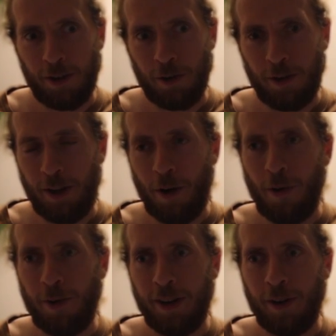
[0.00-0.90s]
currently
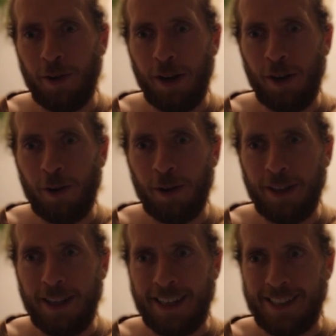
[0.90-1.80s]
only
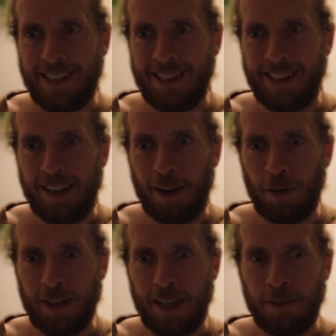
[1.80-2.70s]
locally exist in
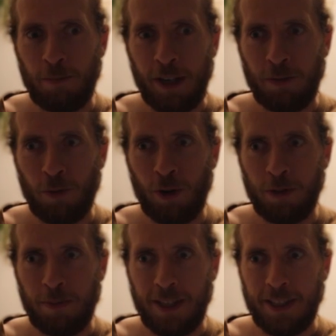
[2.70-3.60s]
our Databricks
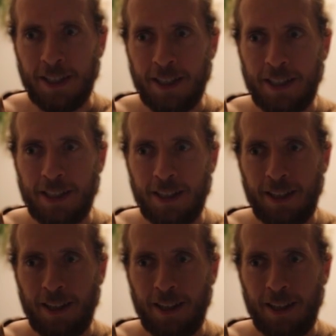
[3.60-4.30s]
workspace in this